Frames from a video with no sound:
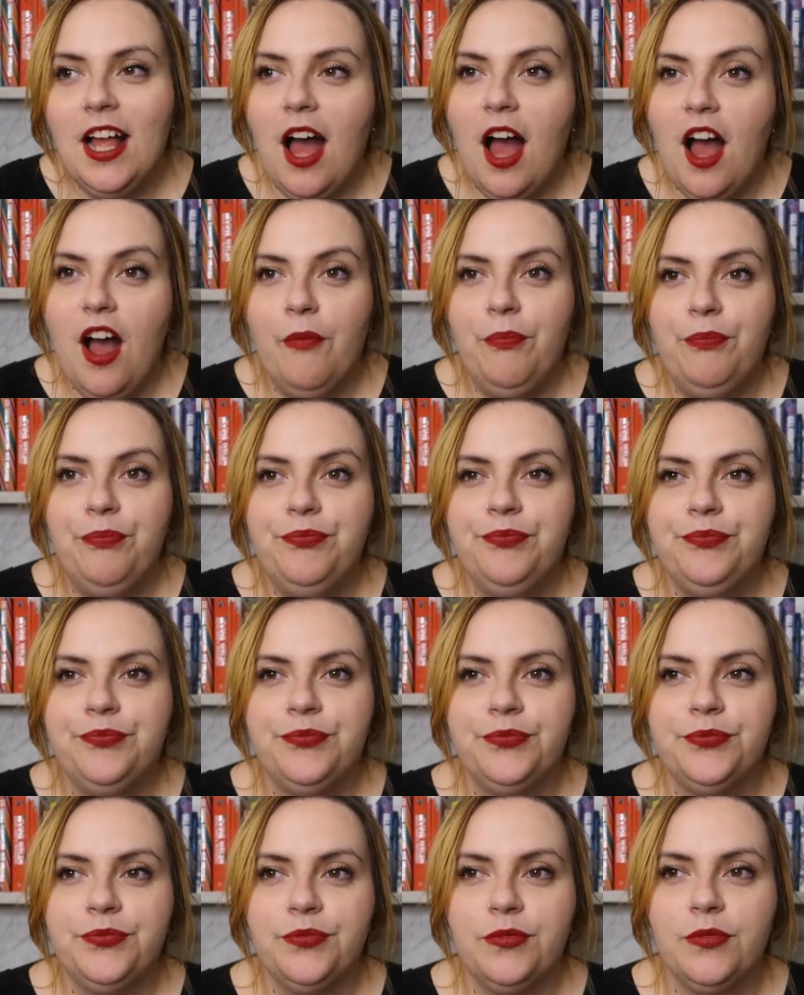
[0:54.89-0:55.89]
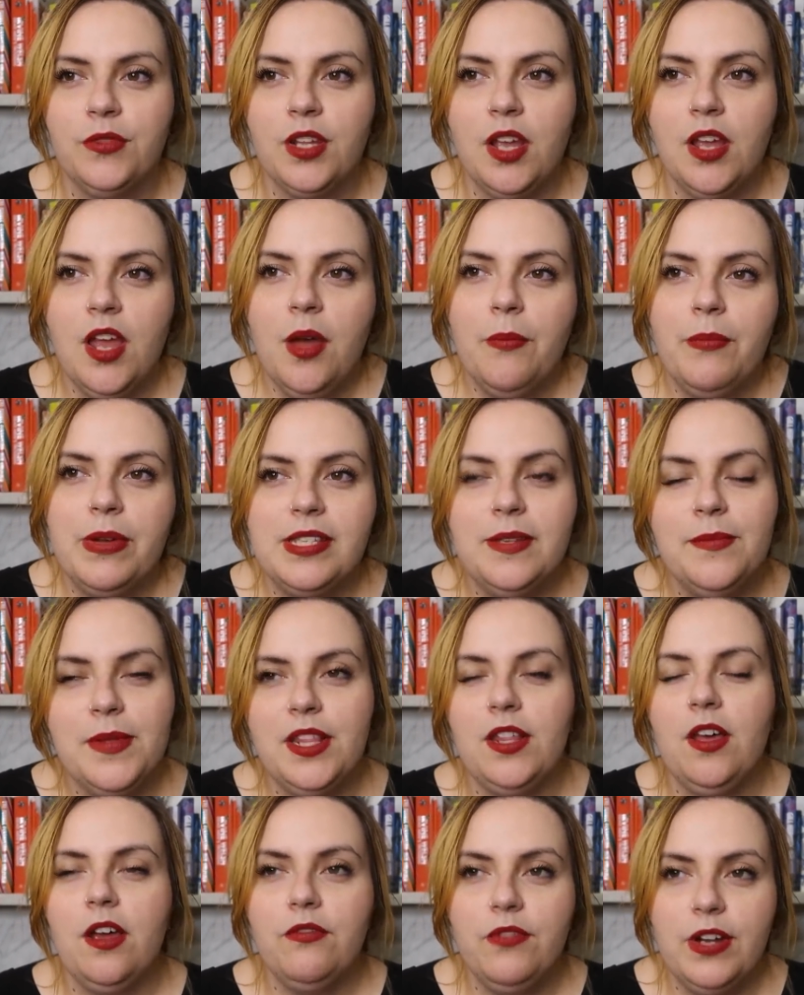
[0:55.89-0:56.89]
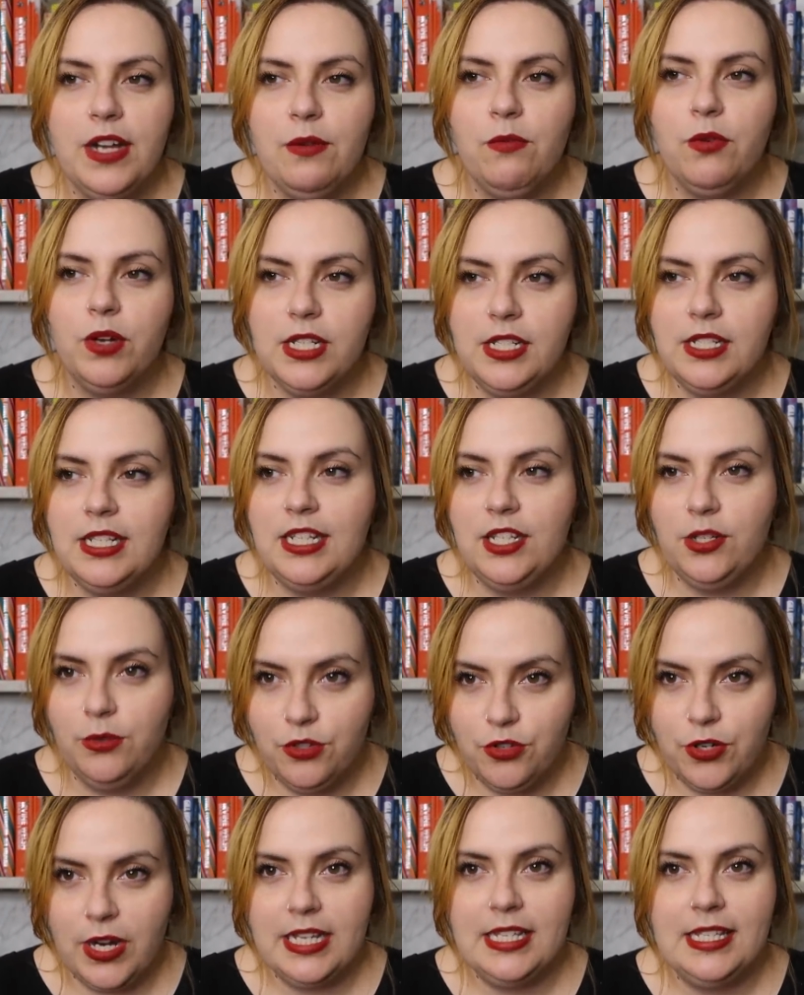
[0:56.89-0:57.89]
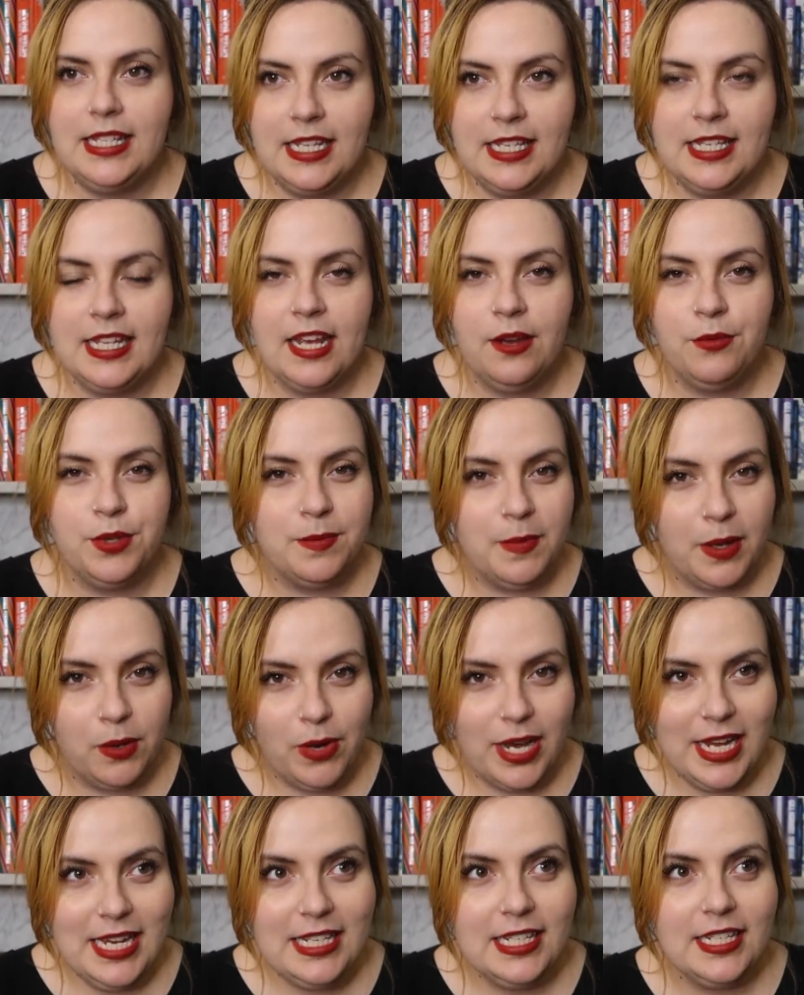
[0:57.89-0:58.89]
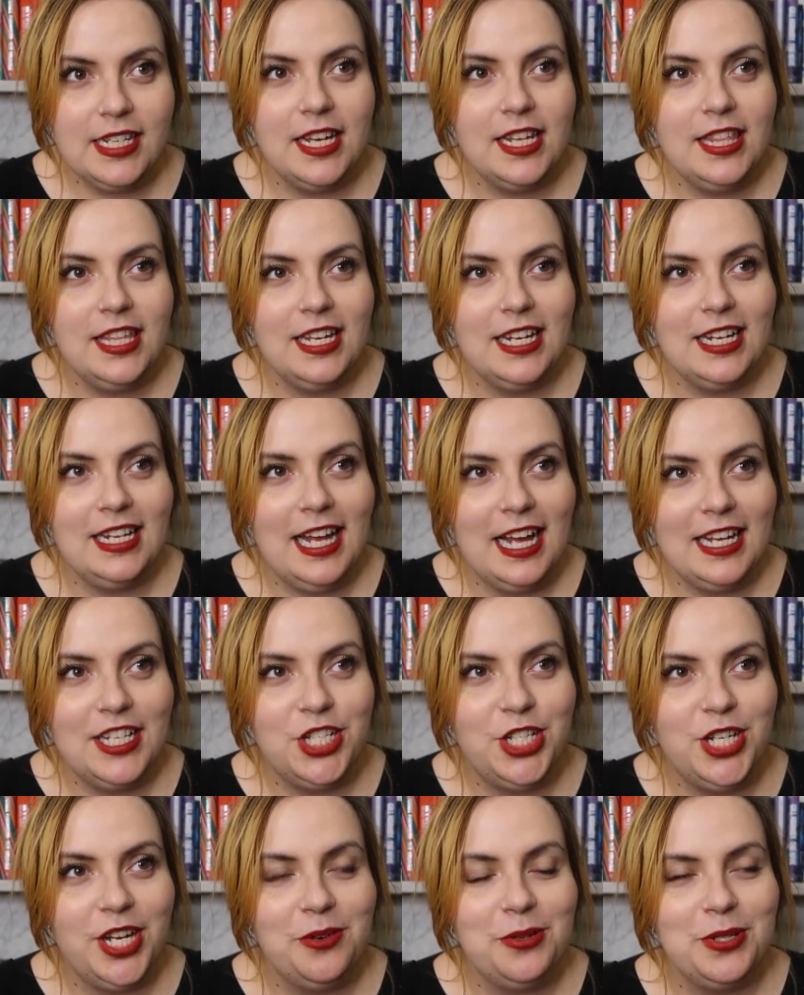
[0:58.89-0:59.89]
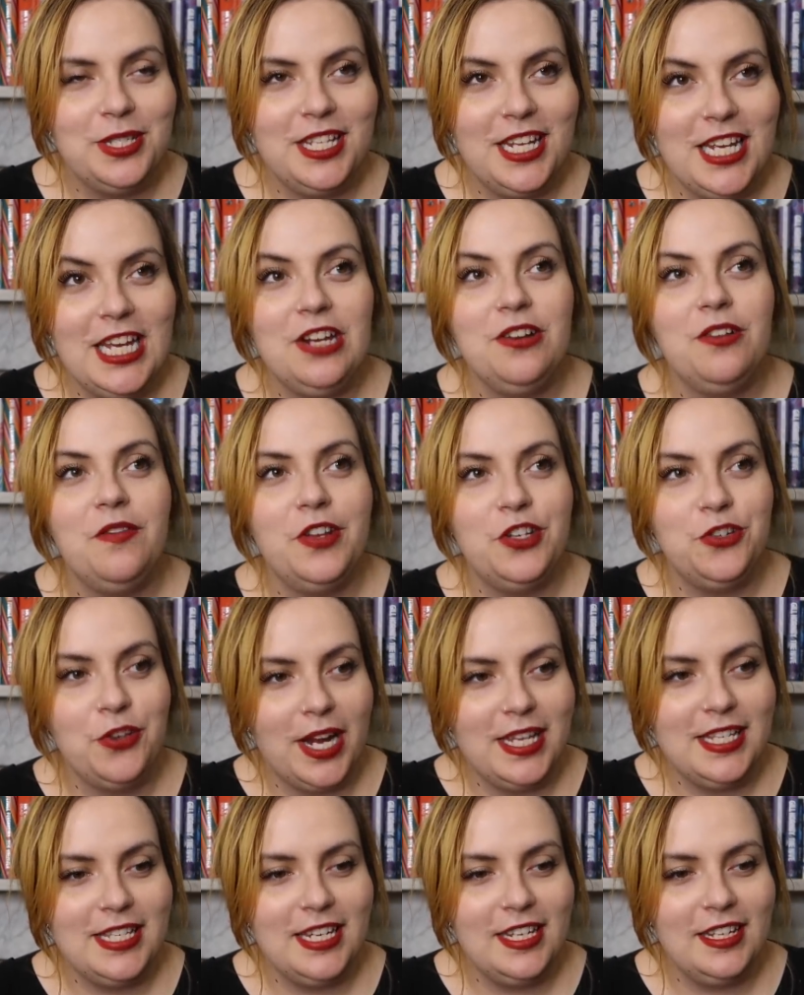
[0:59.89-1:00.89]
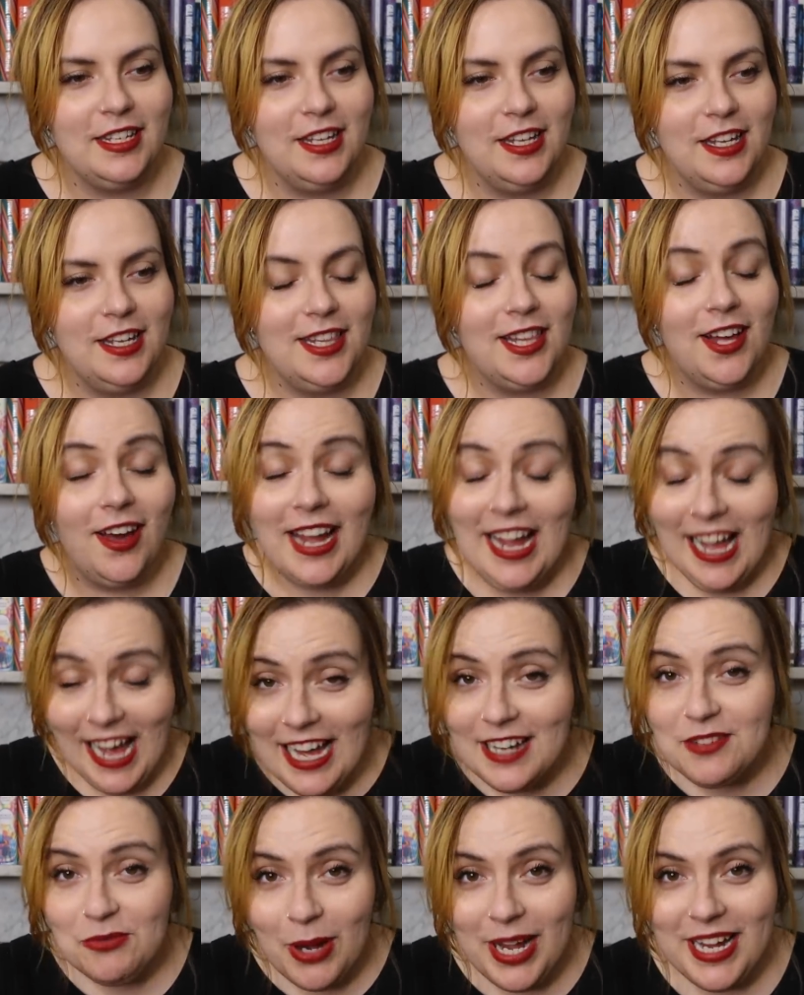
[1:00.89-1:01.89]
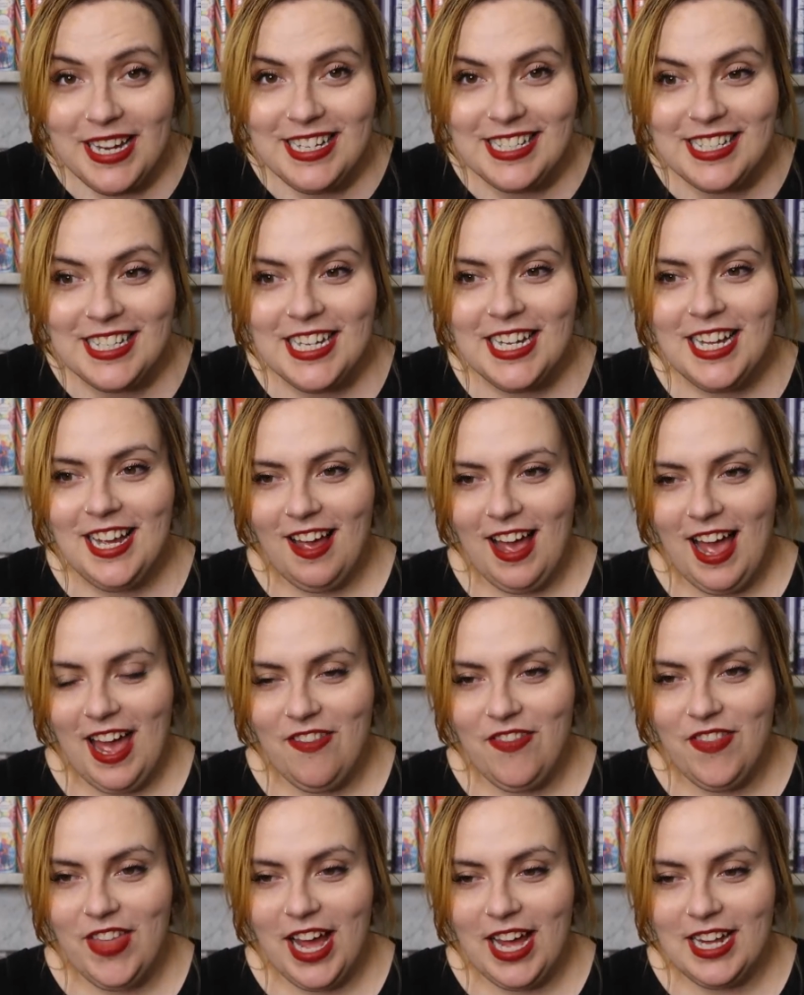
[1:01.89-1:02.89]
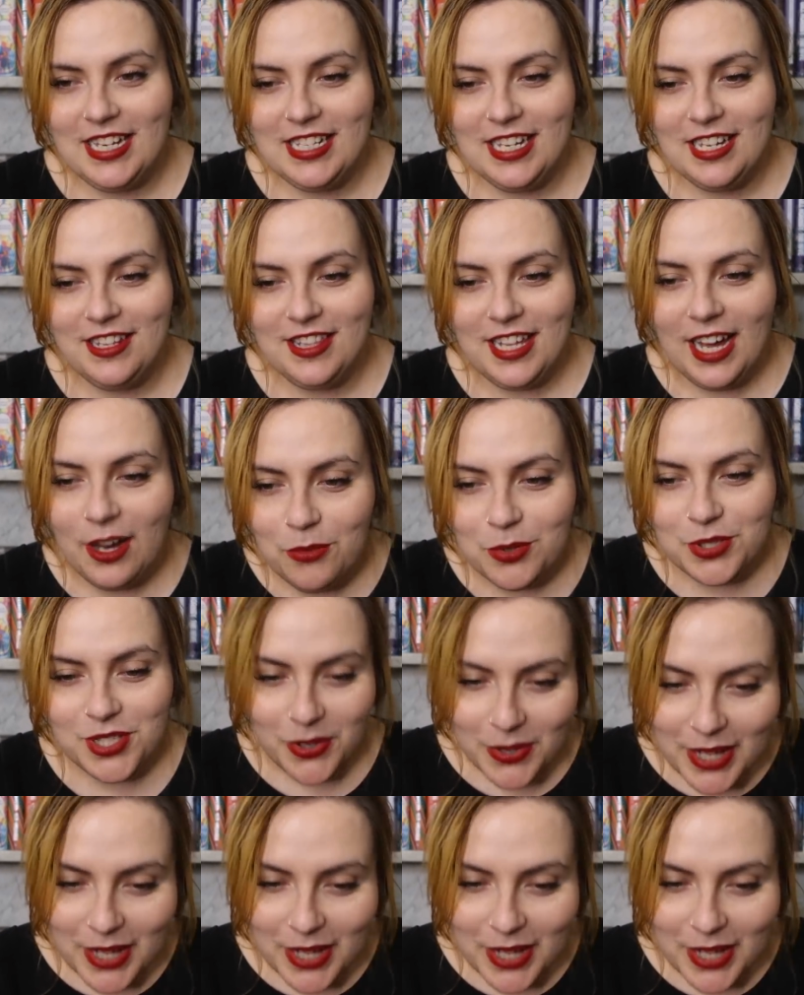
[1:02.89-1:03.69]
But something that I really wanted to address this year was my weight. I think last year was the year of addressing that I had weight and that was